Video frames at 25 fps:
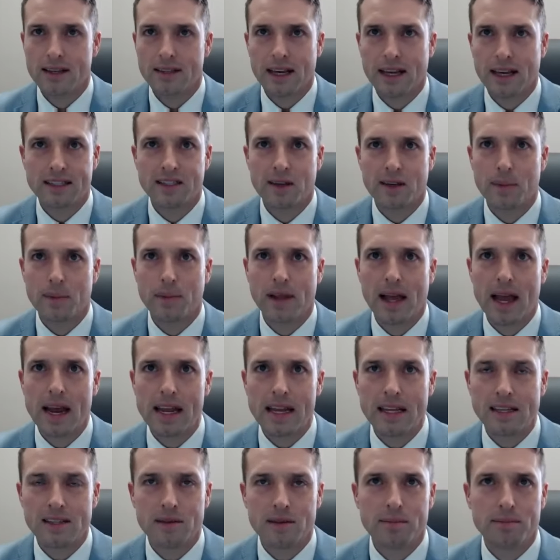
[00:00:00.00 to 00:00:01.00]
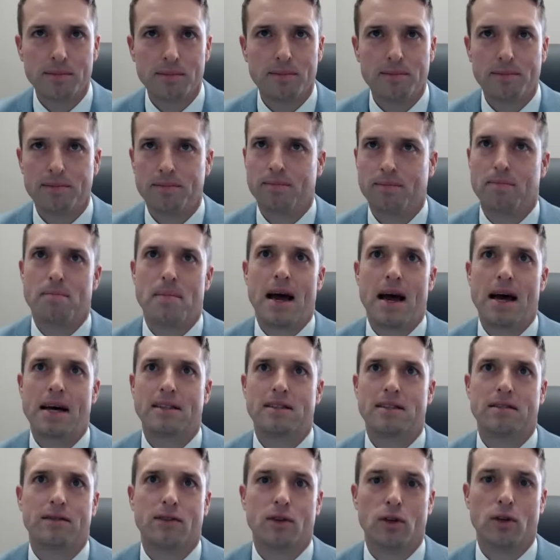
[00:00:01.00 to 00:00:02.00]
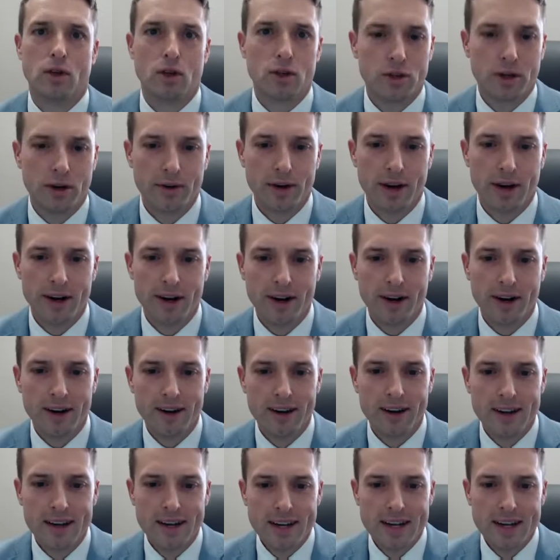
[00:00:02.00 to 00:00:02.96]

Like some lady, some massive ultra runner.